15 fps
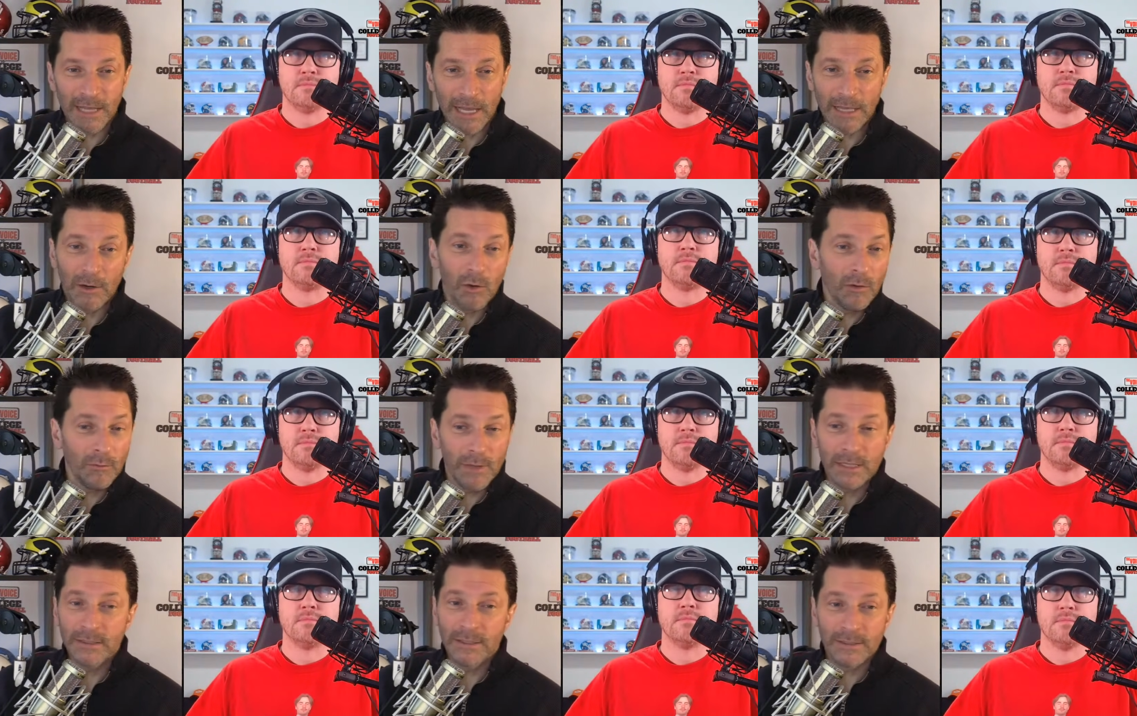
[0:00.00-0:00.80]
Speaker 1: And Ole
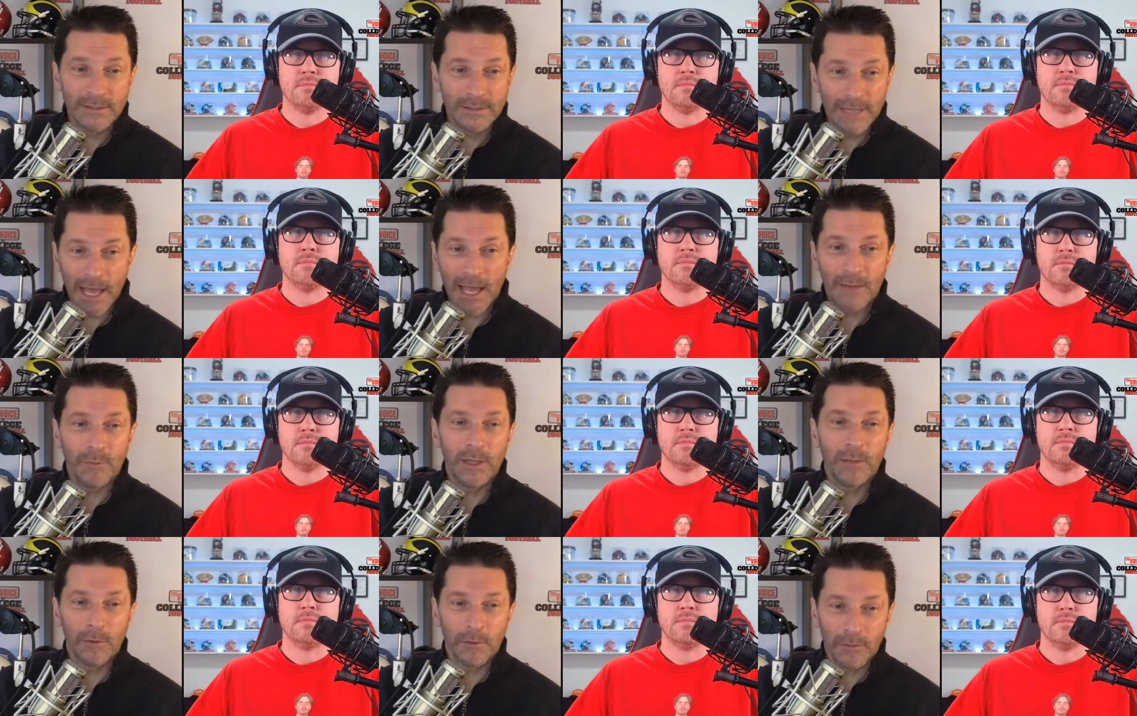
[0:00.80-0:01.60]
Miss is not,
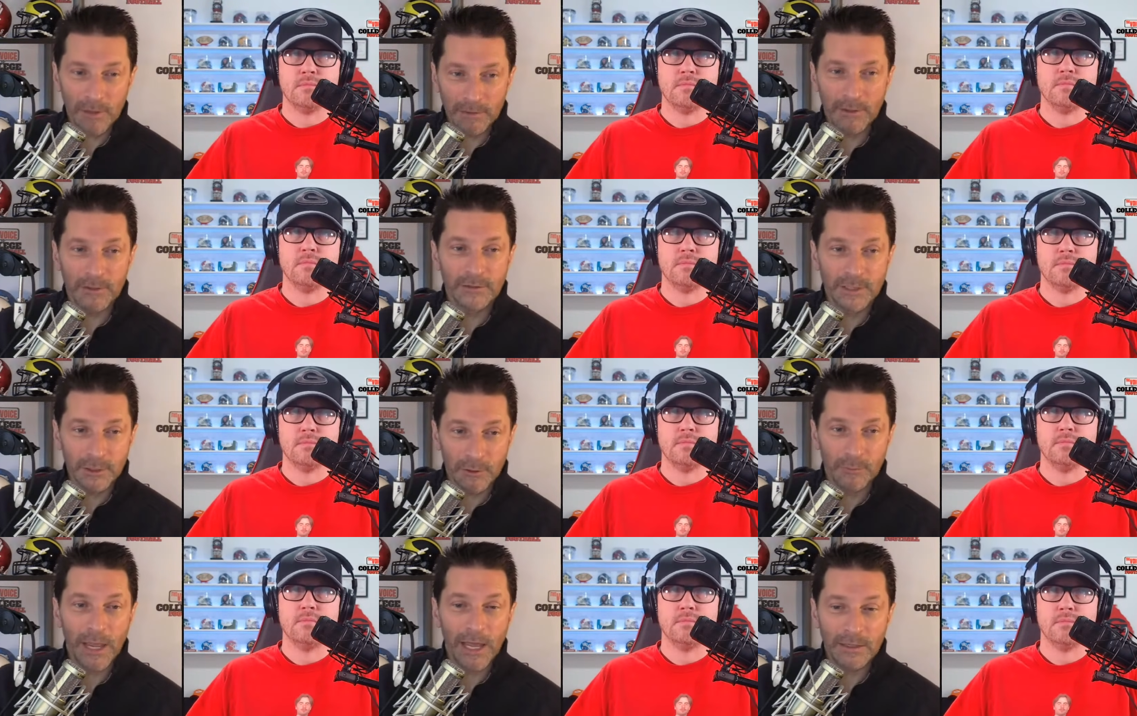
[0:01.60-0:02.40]
people think they're
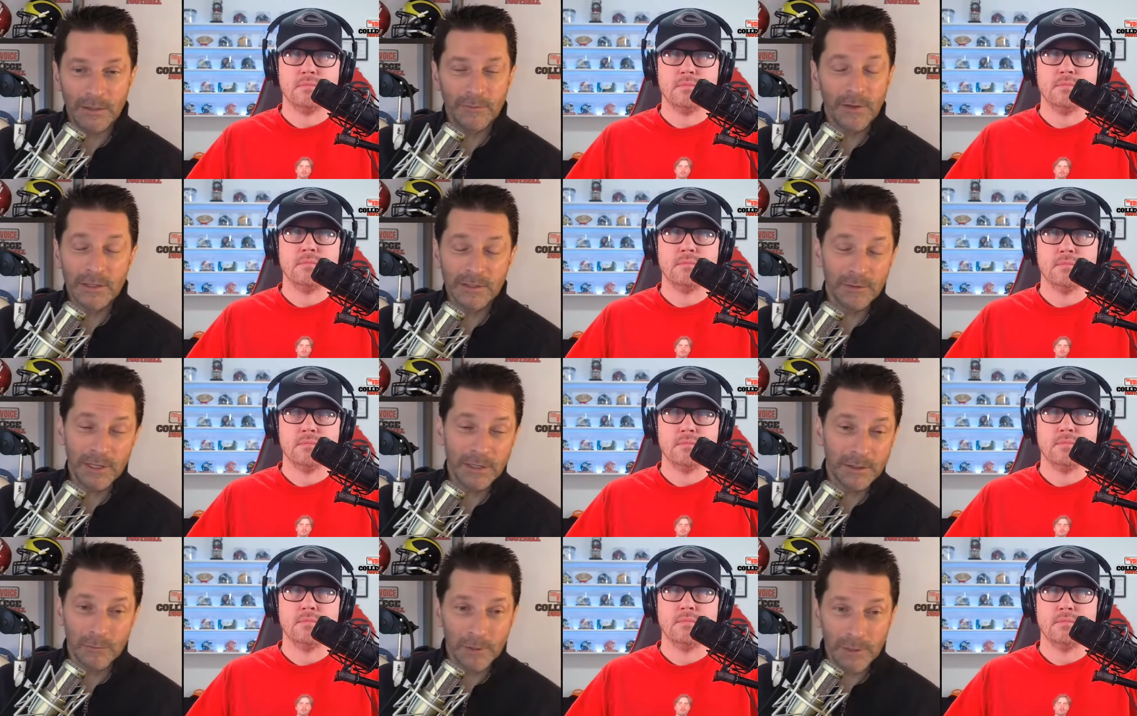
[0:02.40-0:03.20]
still bad
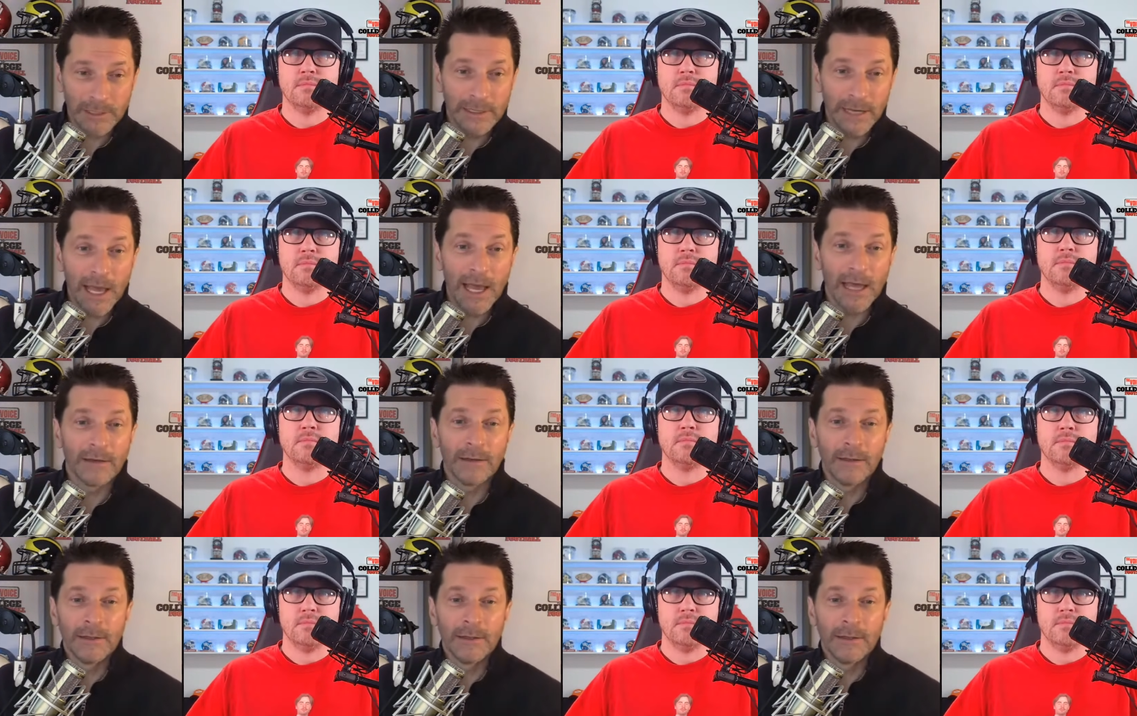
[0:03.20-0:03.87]
defensively. They're really not.